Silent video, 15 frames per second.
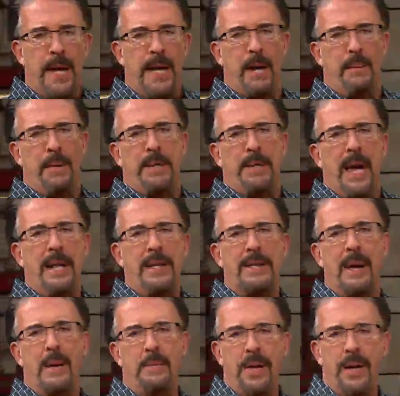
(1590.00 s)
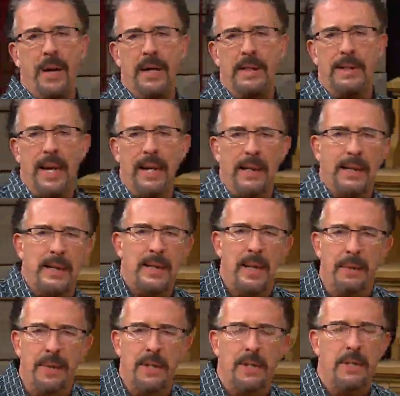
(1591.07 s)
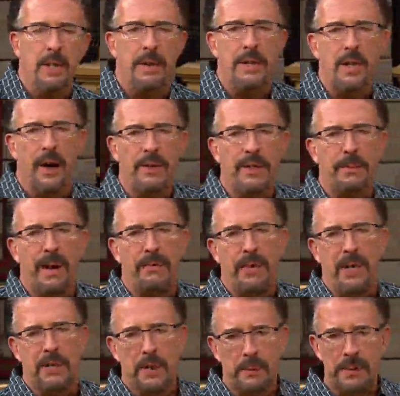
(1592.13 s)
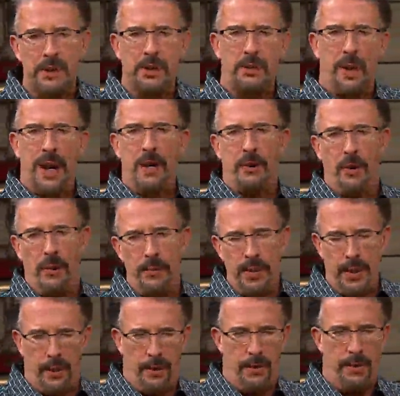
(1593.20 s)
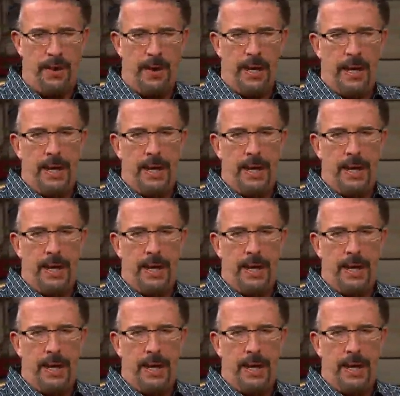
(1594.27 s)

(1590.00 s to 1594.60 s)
And I want to tell you something. In 2 Thessalonians 2, it talks about there's a restrainer on the earth.